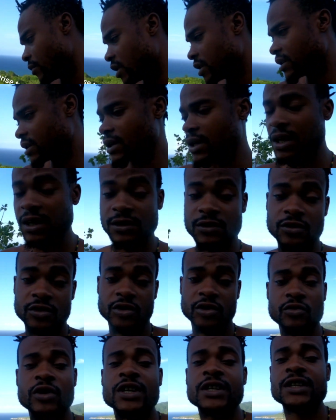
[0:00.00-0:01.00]
man because you
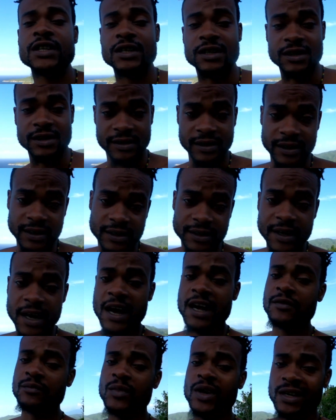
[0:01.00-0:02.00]
don't know anything said
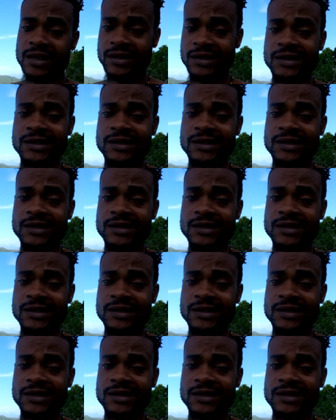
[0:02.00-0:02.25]
yardman